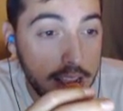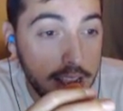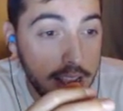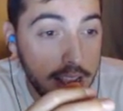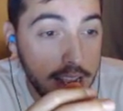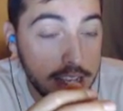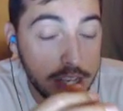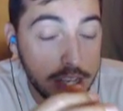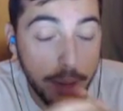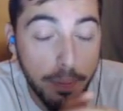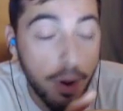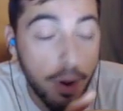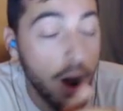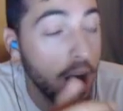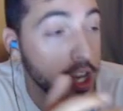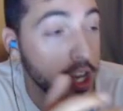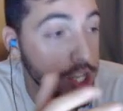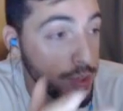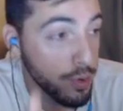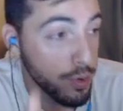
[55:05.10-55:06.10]
Is it
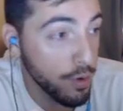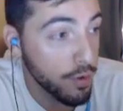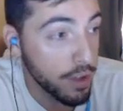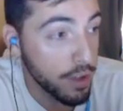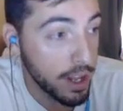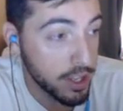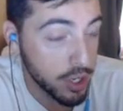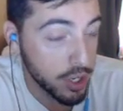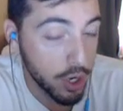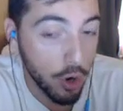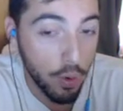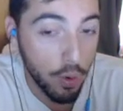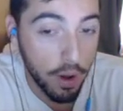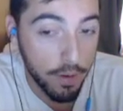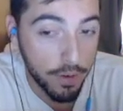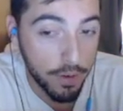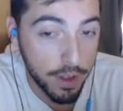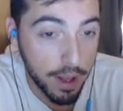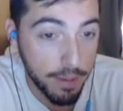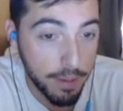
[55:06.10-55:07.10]
possible for that to go well
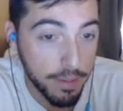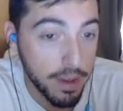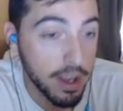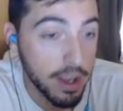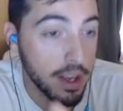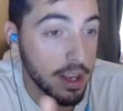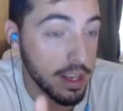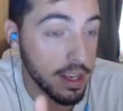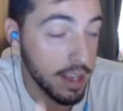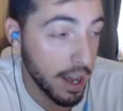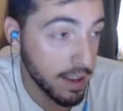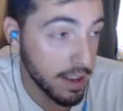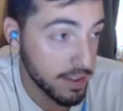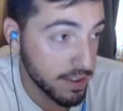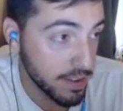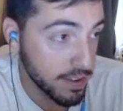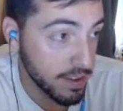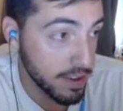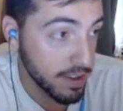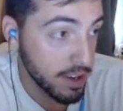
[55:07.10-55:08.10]
for them?
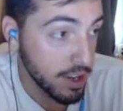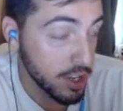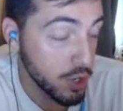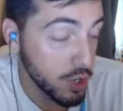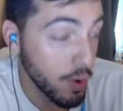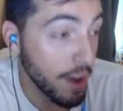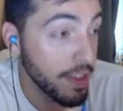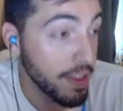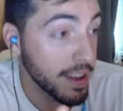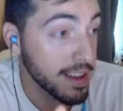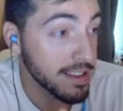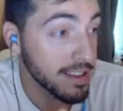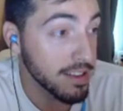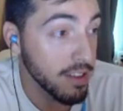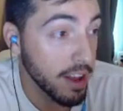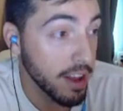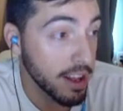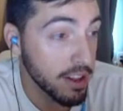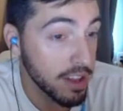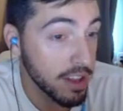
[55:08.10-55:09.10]
Yes. Do I think it's
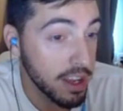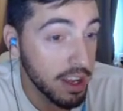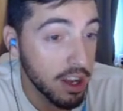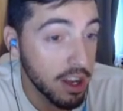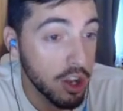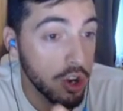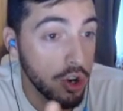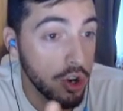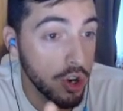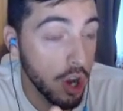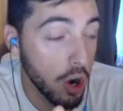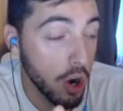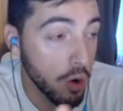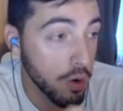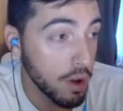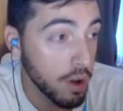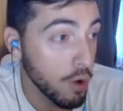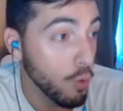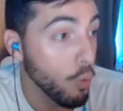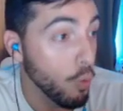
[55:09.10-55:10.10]
likely? No.
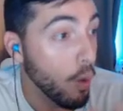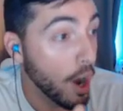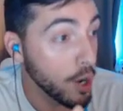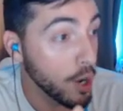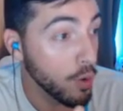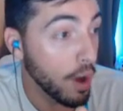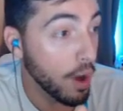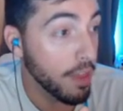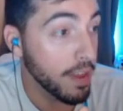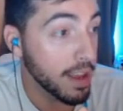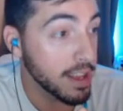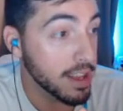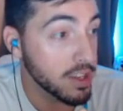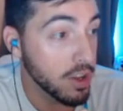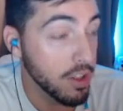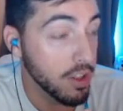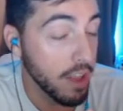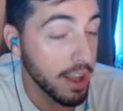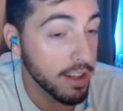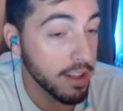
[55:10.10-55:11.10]
Why do I think it's
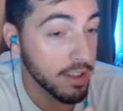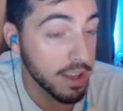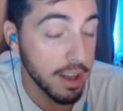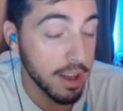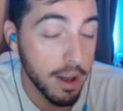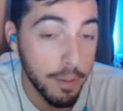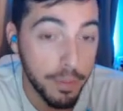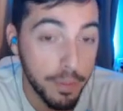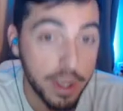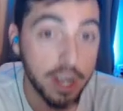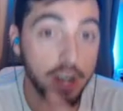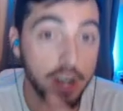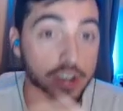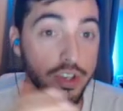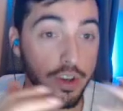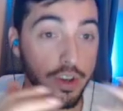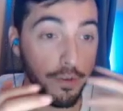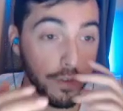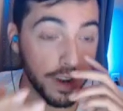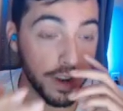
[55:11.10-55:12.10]
unlikely? Because
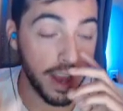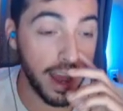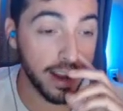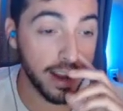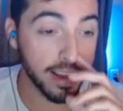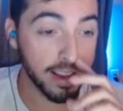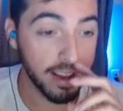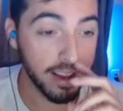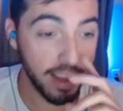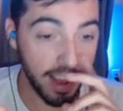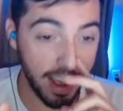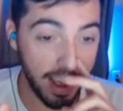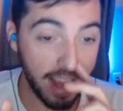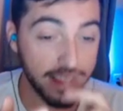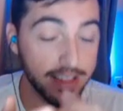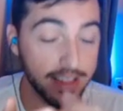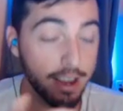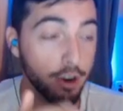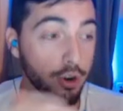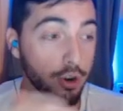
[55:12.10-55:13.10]
Fnatic, at
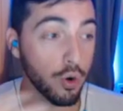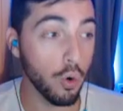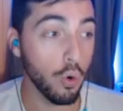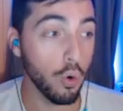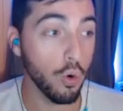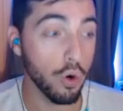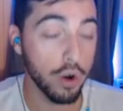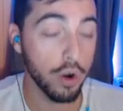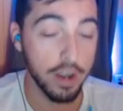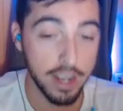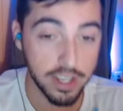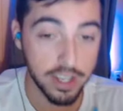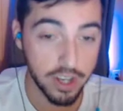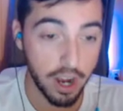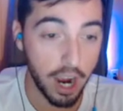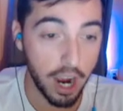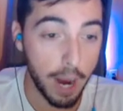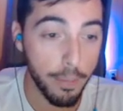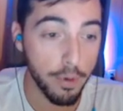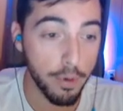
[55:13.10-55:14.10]
their core, is a
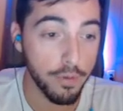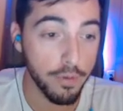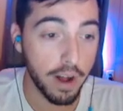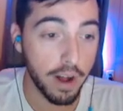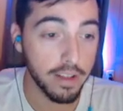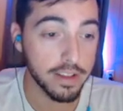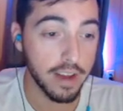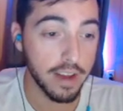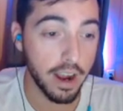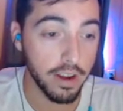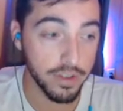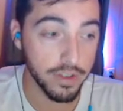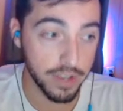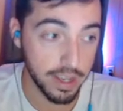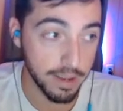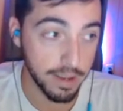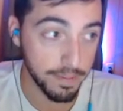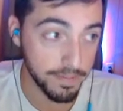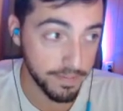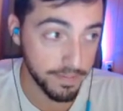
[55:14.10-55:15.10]
hyper volatile
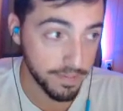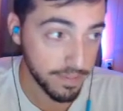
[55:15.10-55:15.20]
team.